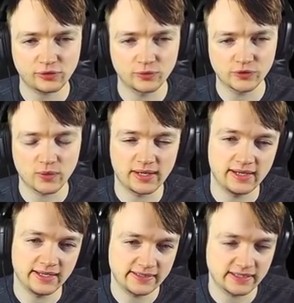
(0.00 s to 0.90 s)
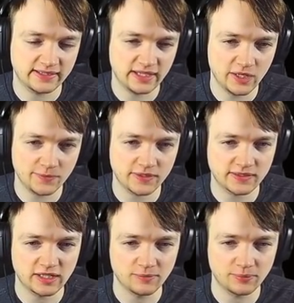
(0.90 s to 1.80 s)
Throw is quite nice because it helps us
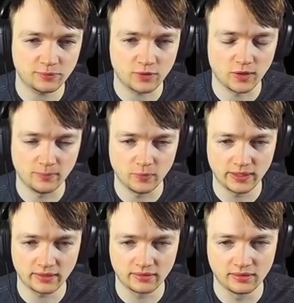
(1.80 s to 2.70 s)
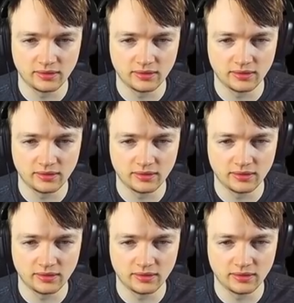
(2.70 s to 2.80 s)
keep comboing.